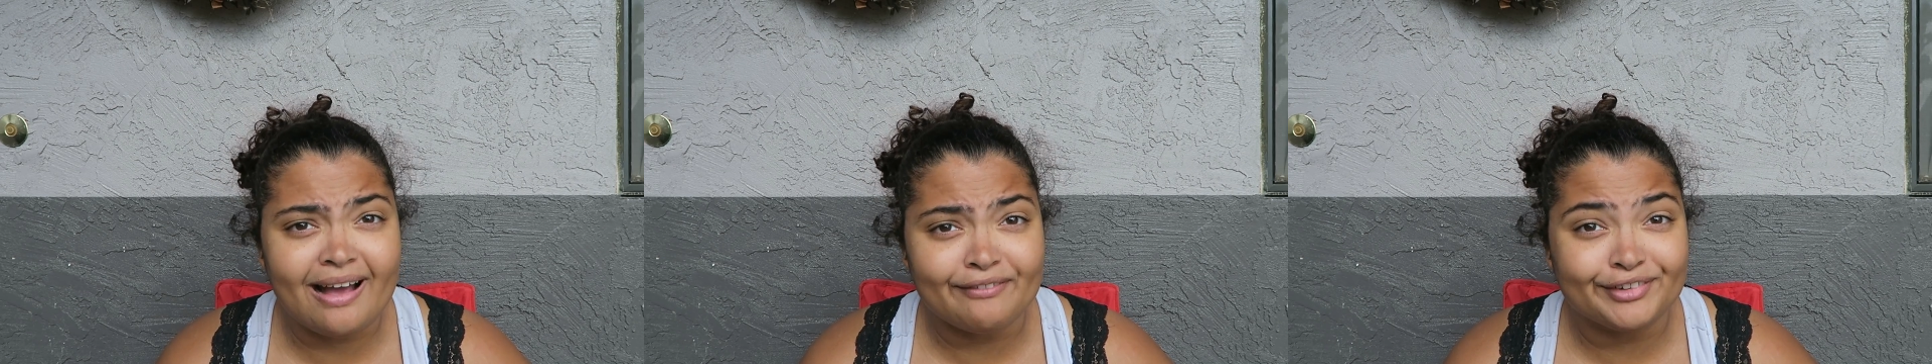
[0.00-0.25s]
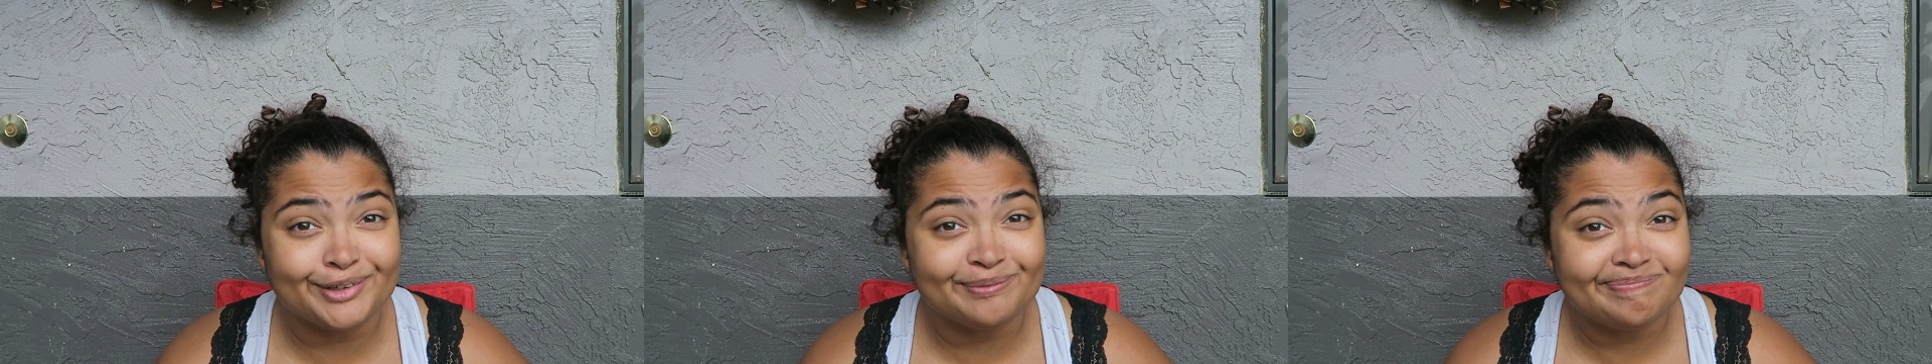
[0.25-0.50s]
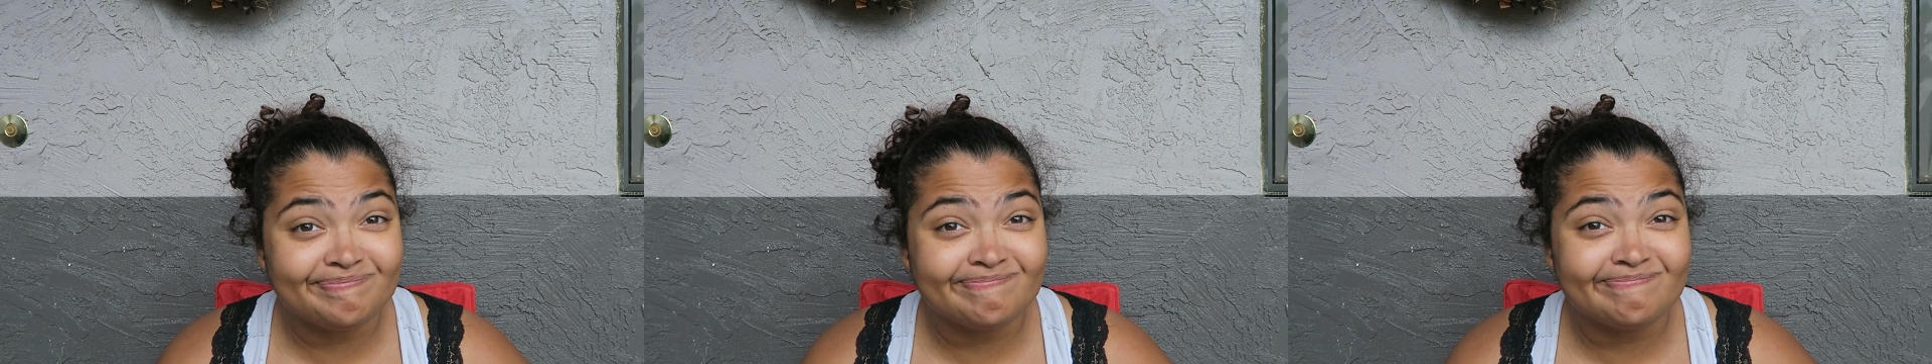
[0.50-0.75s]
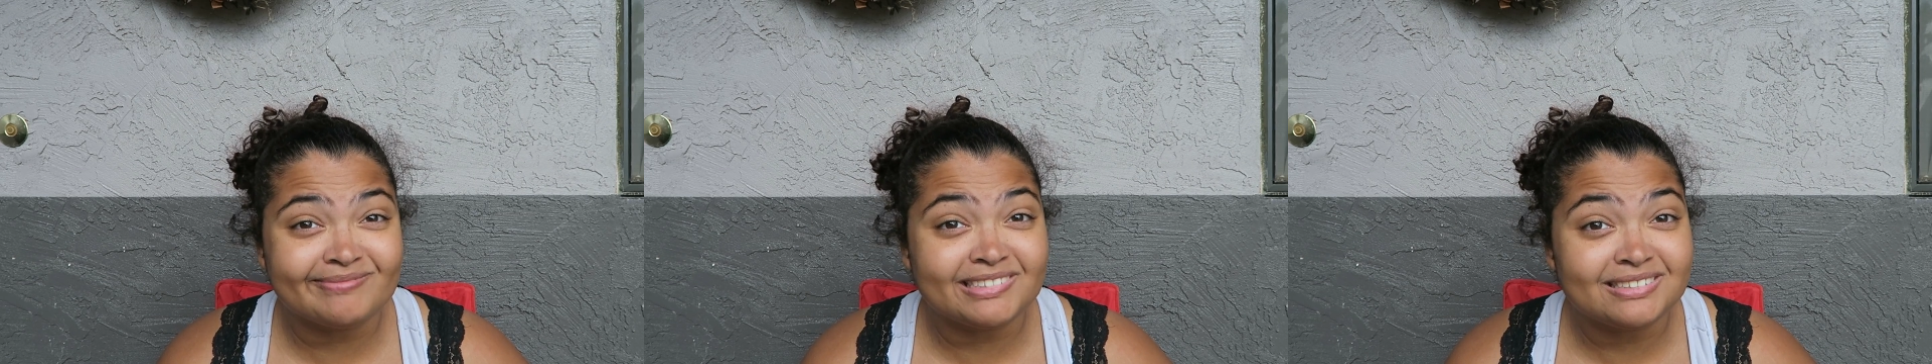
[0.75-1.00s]
half ago.
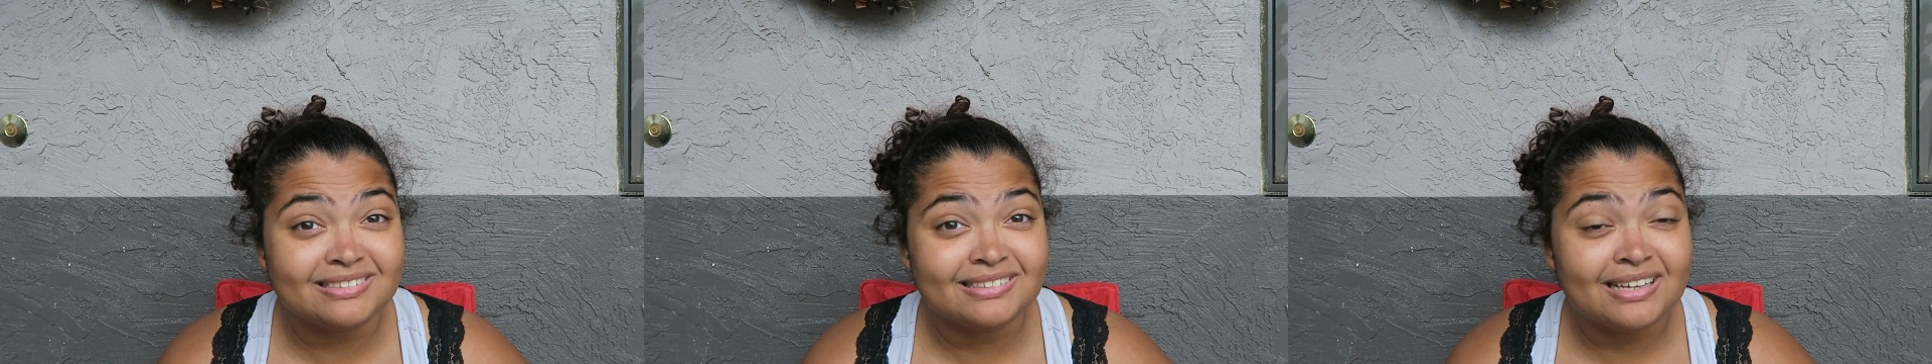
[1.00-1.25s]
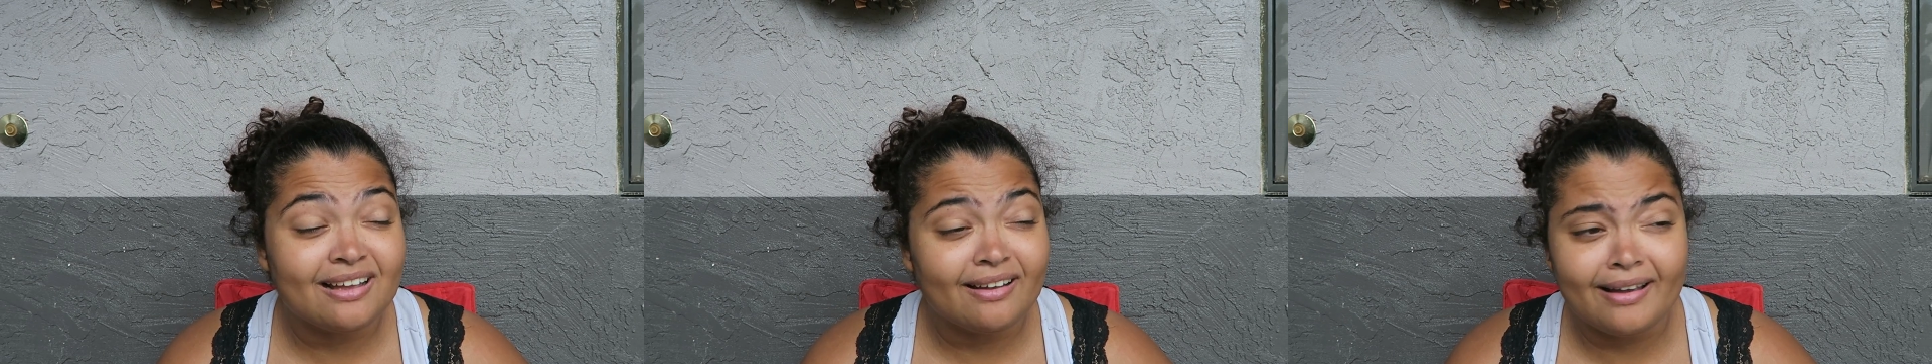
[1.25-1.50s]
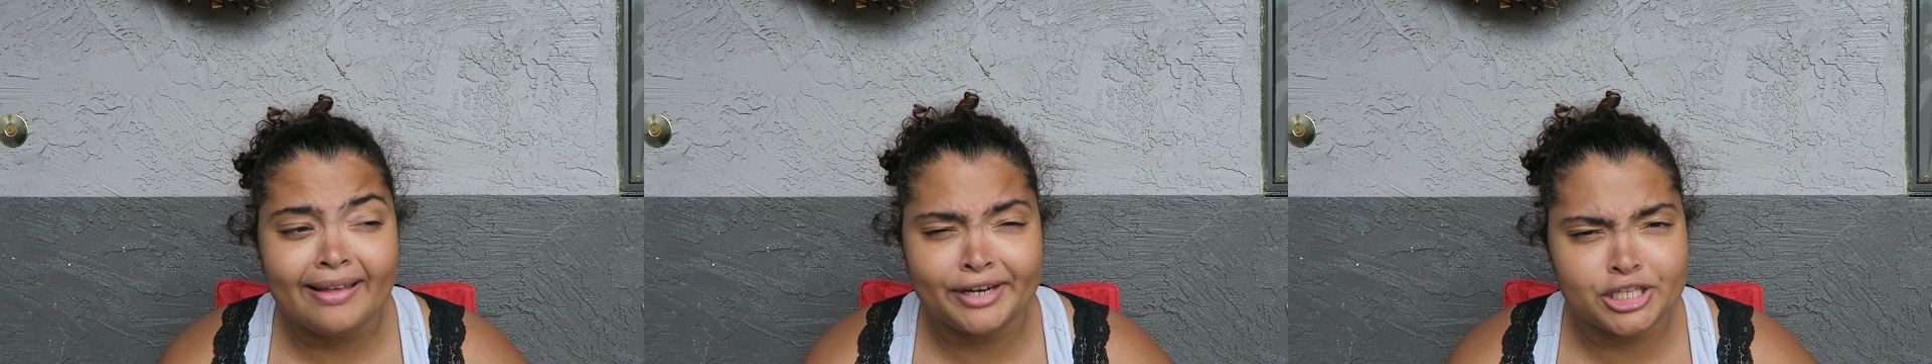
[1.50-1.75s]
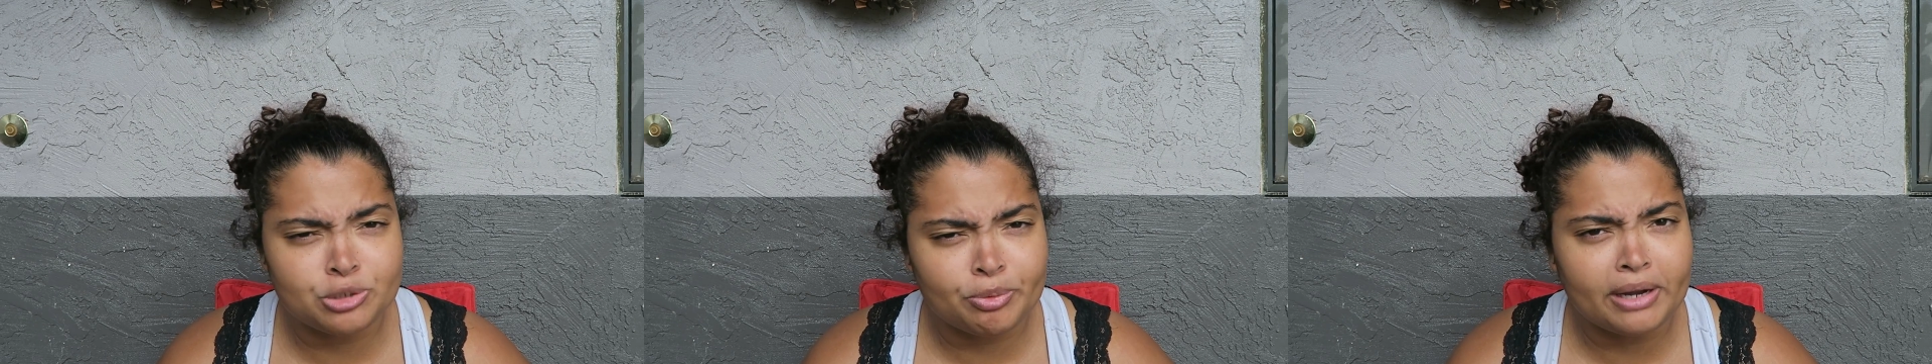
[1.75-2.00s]
And
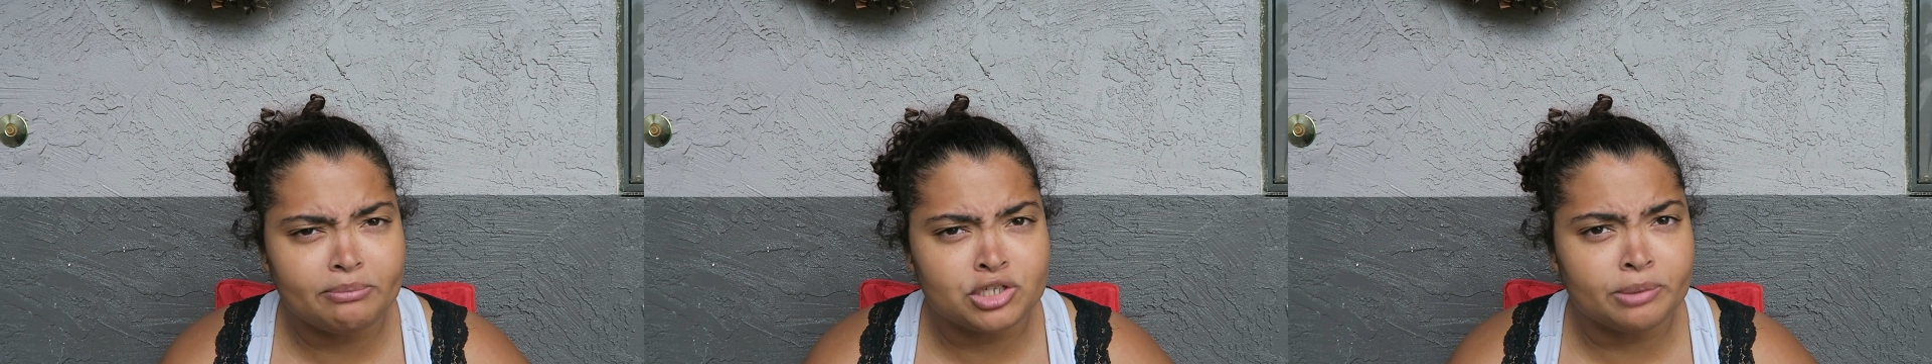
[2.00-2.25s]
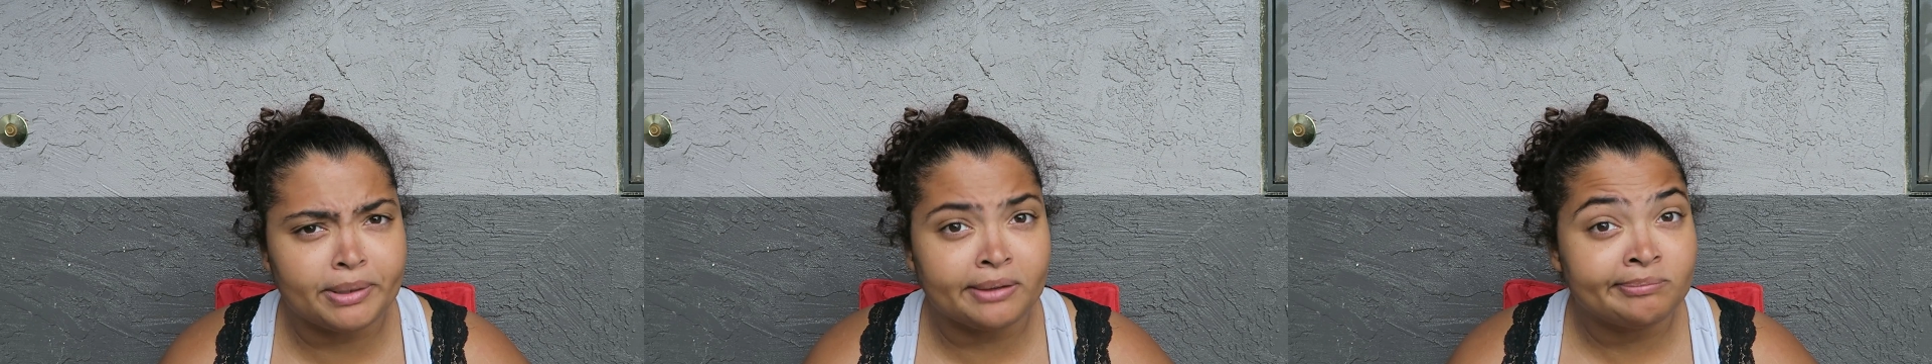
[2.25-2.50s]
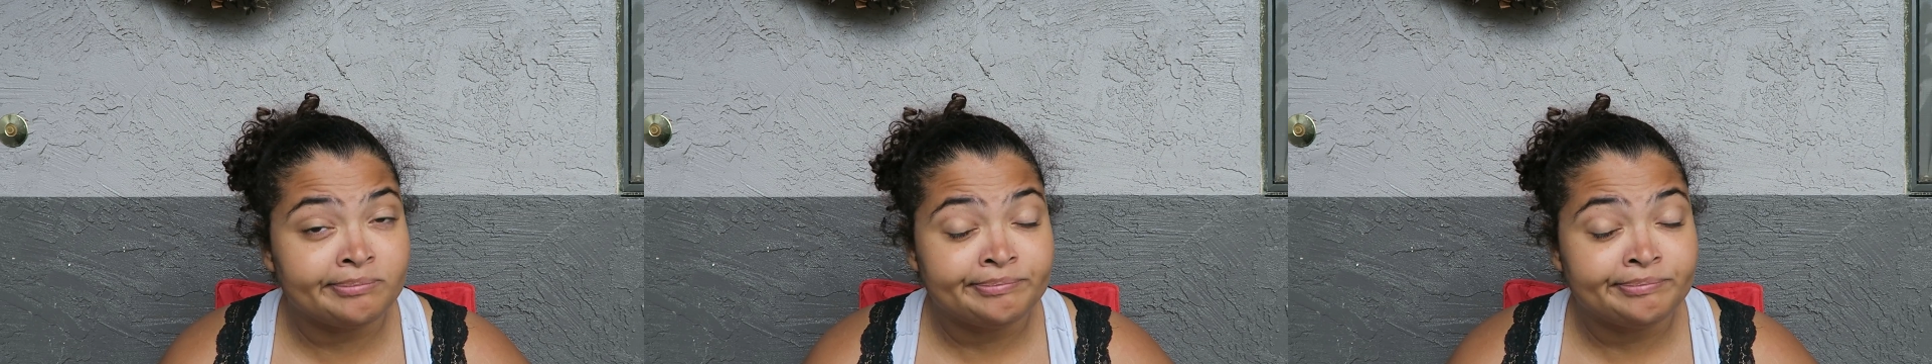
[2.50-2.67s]
it's prime shipping.